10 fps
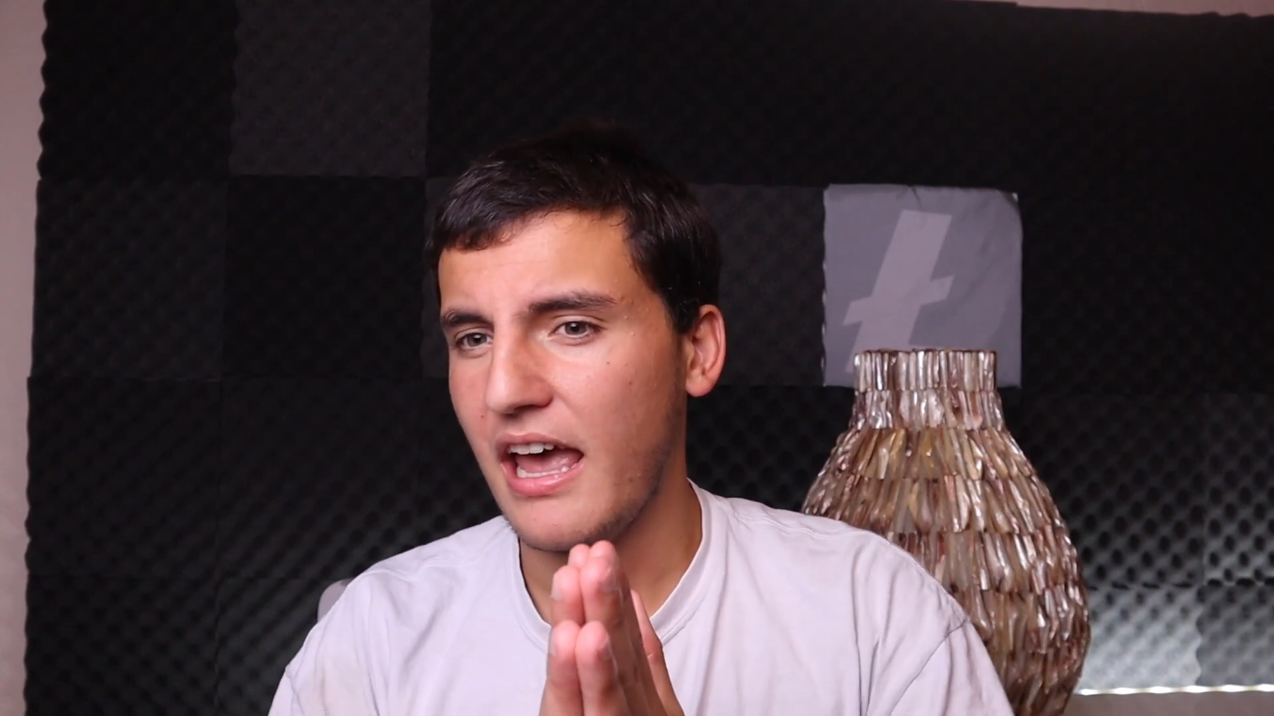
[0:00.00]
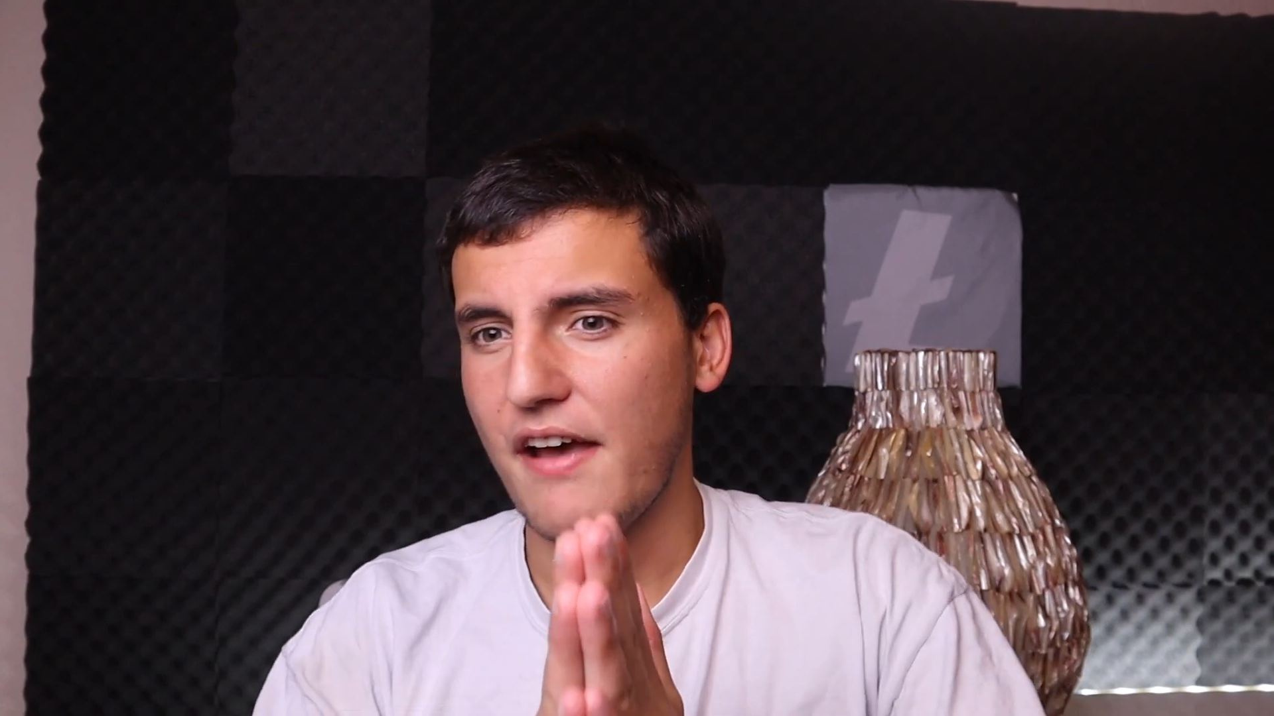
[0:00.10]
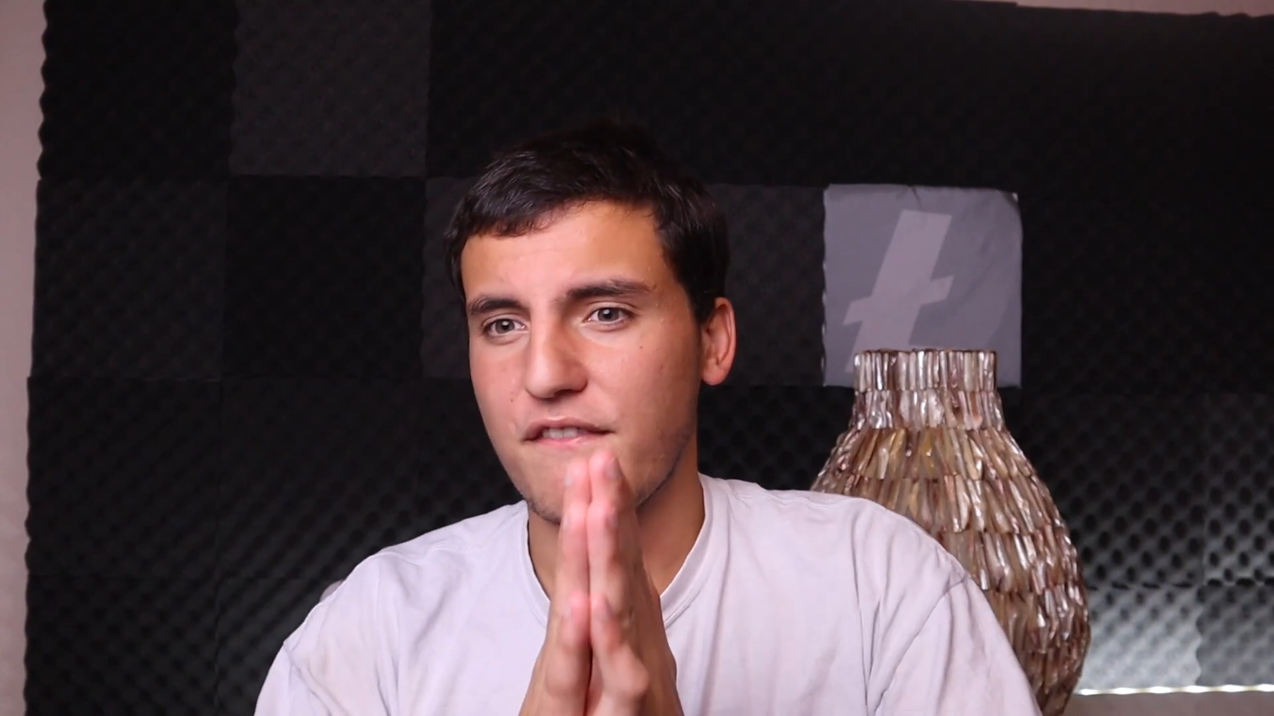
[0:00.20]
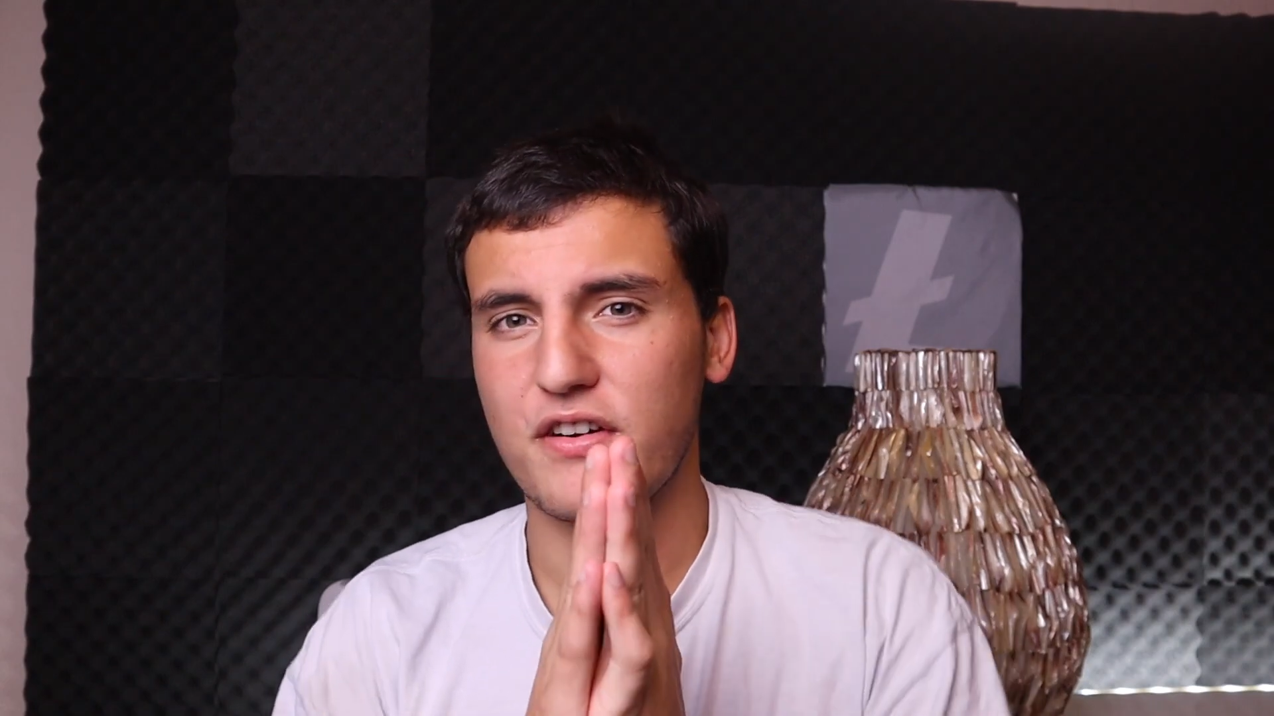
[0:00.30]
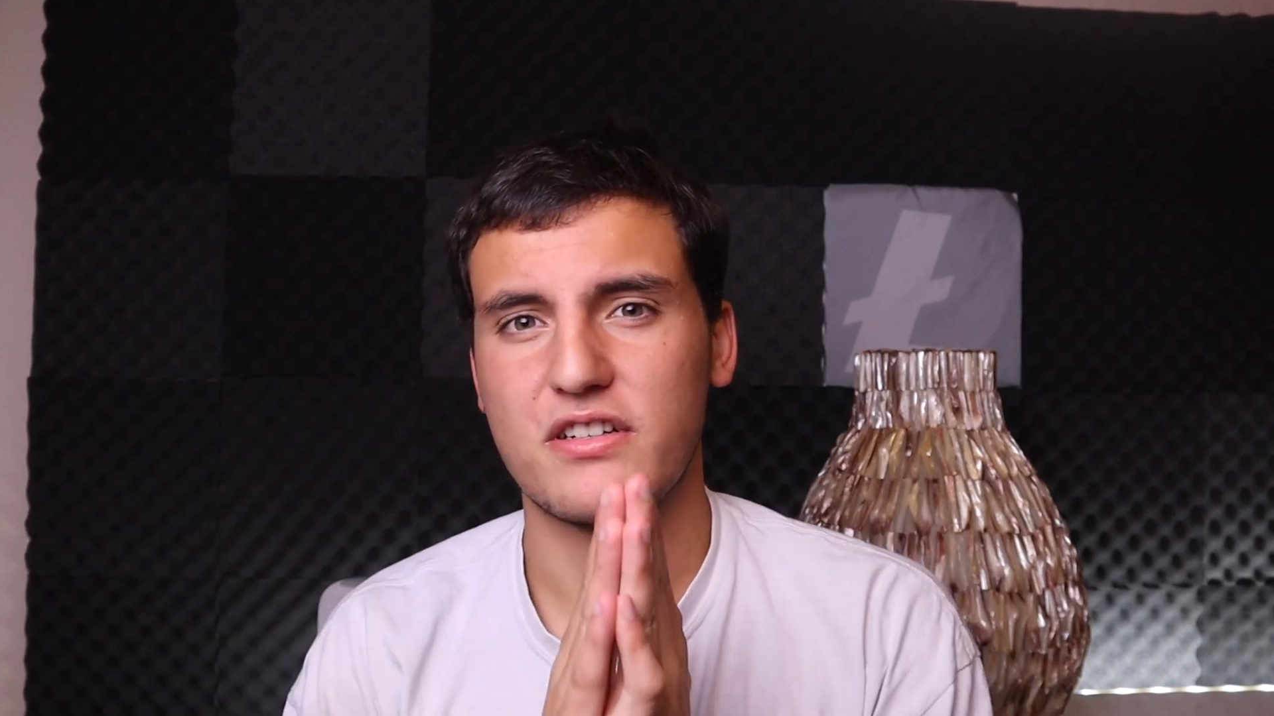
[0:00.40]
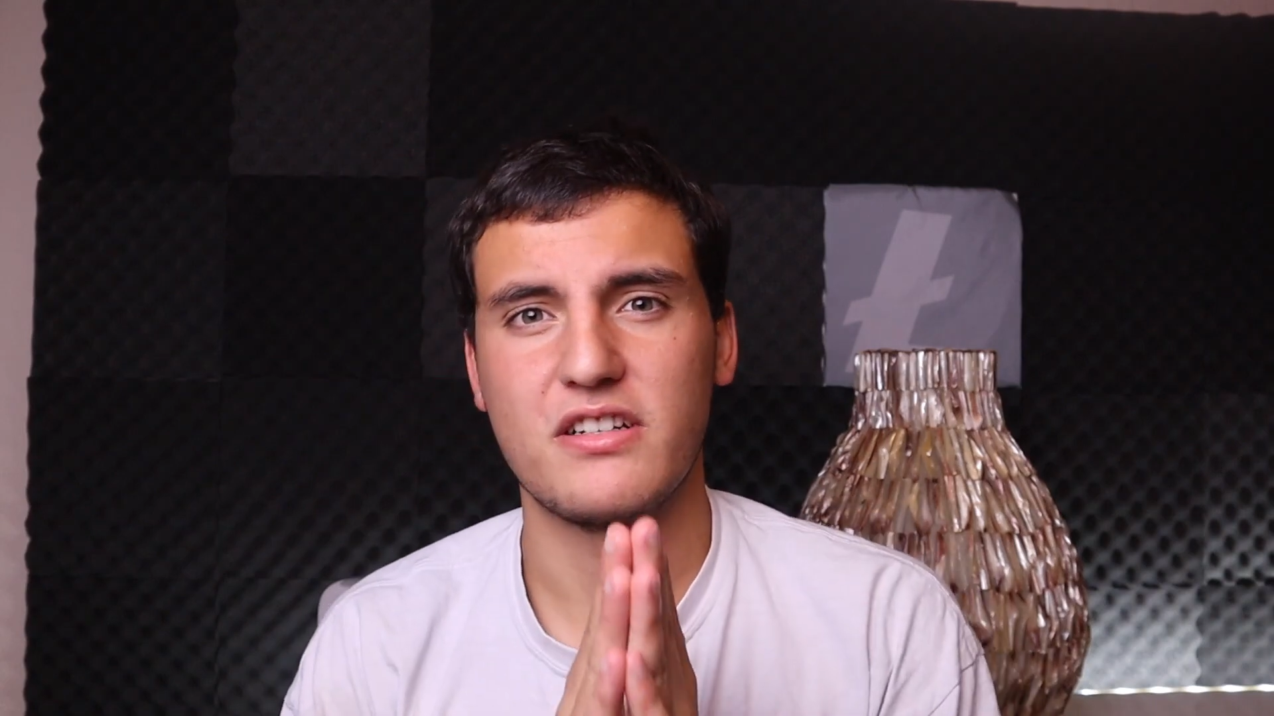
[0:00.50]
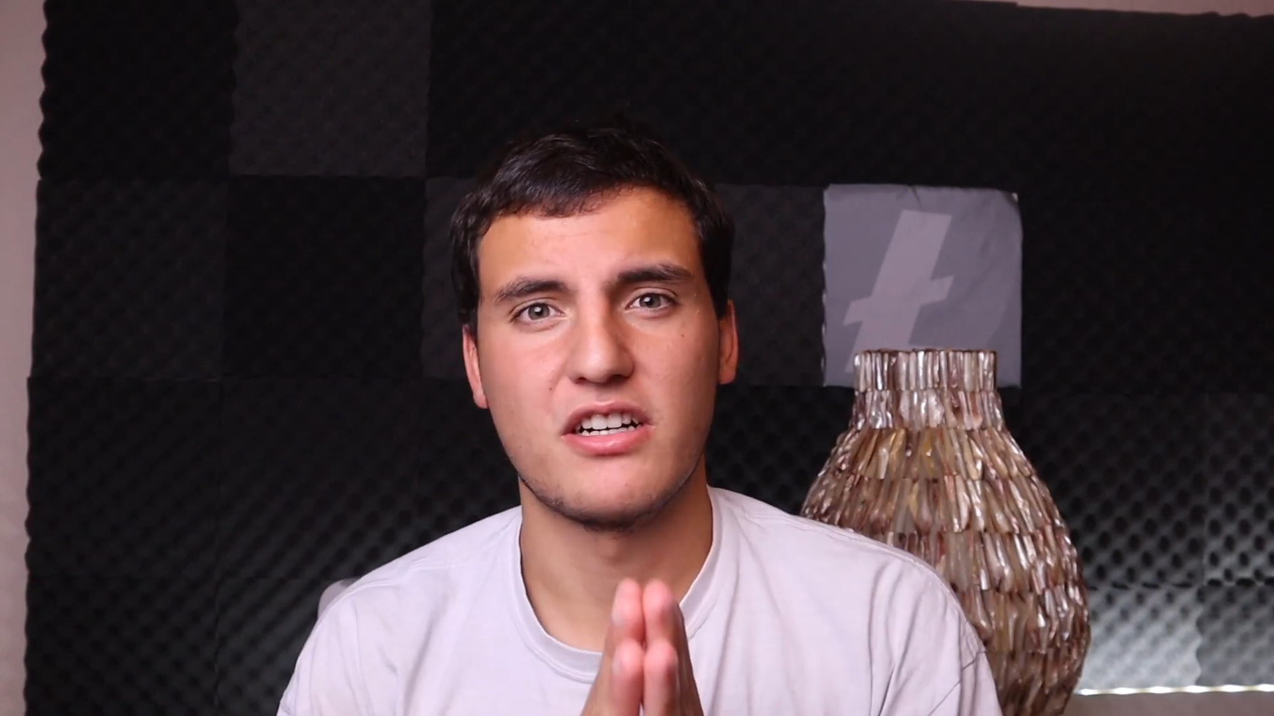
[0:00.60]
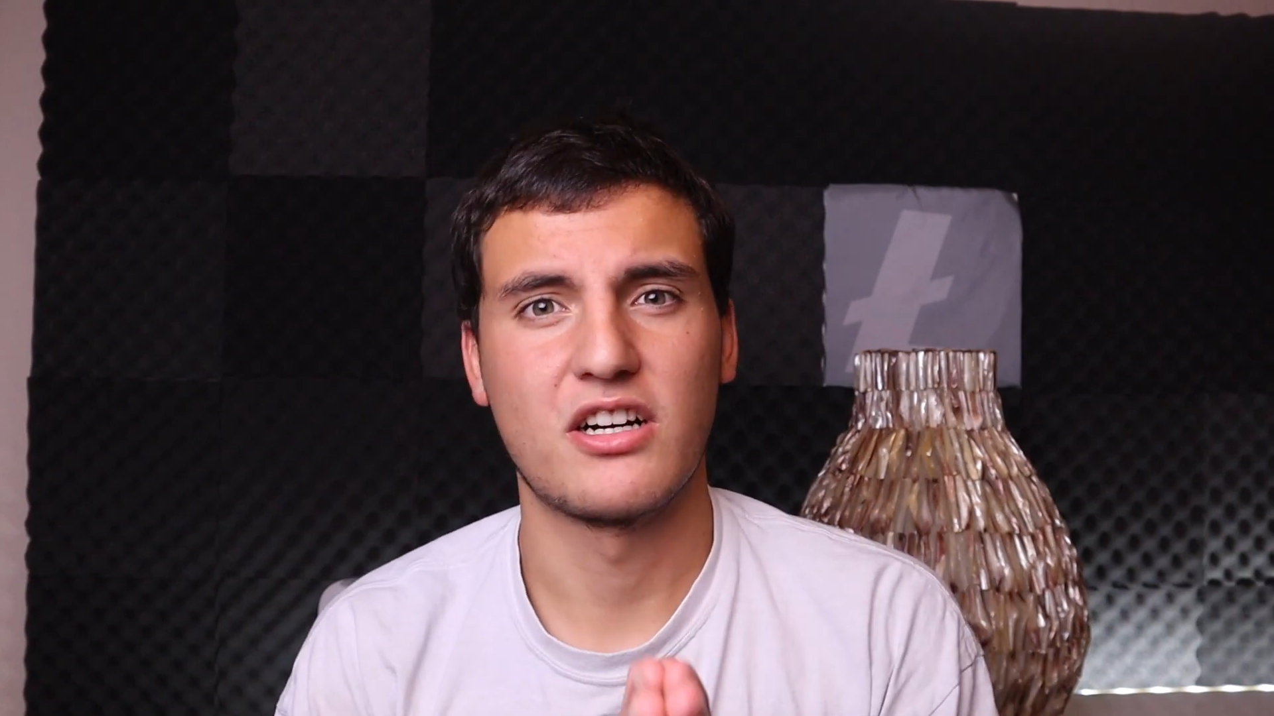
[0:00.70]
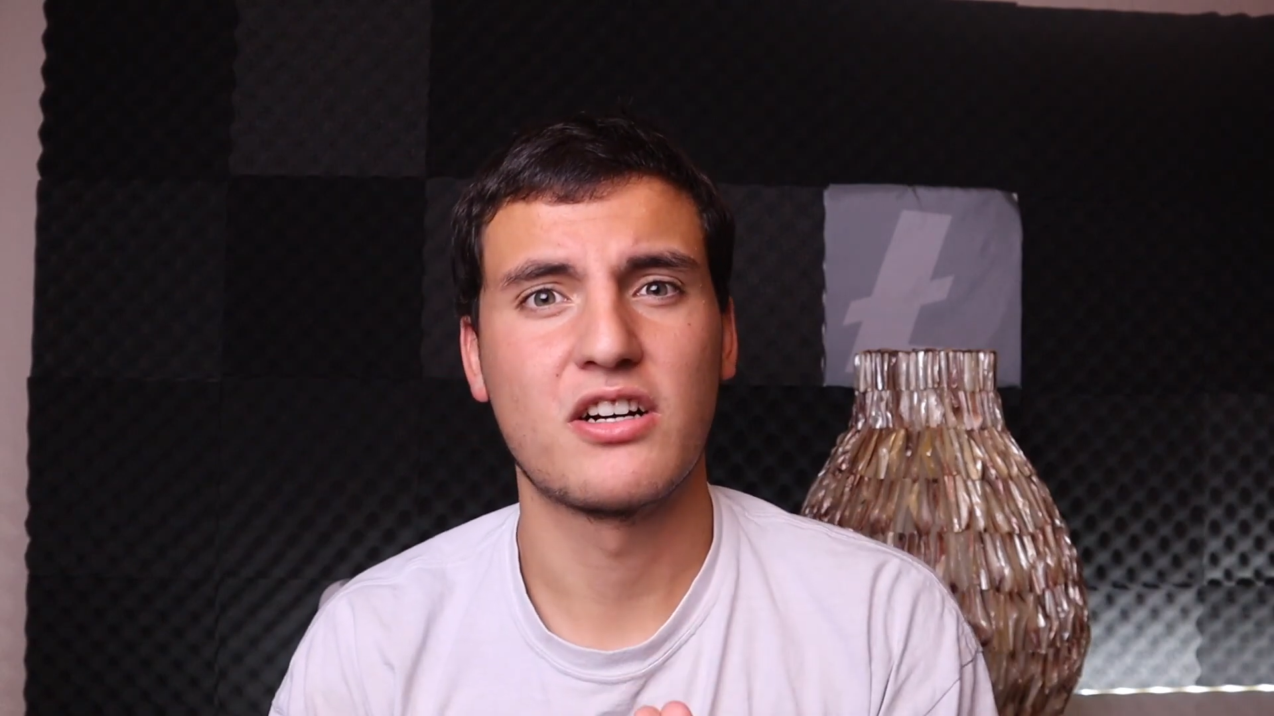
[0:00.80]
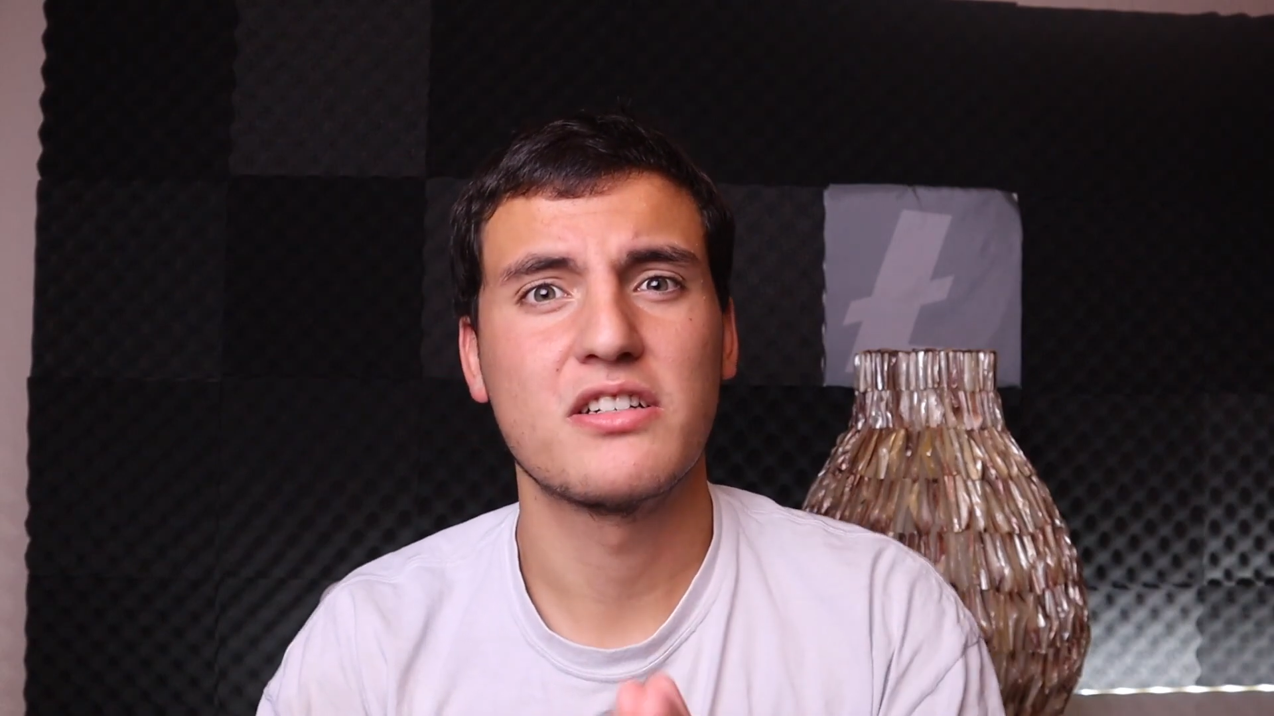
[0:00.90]
and for
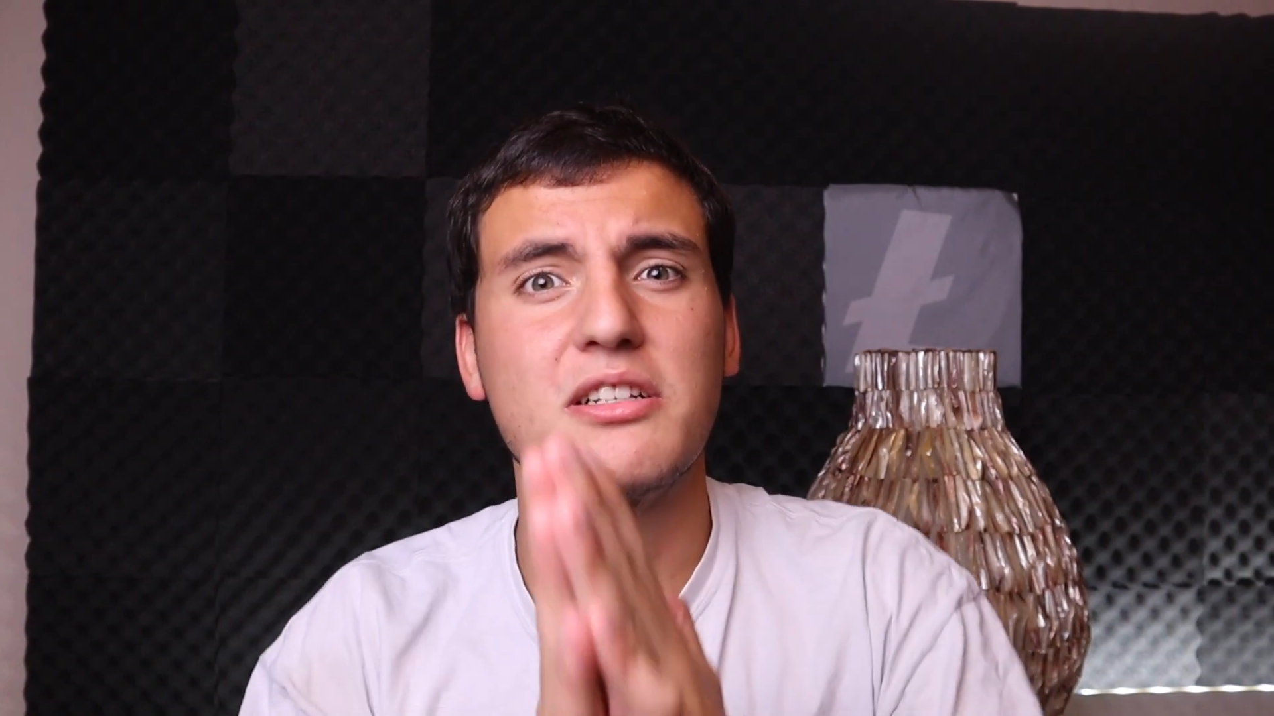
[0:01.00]
her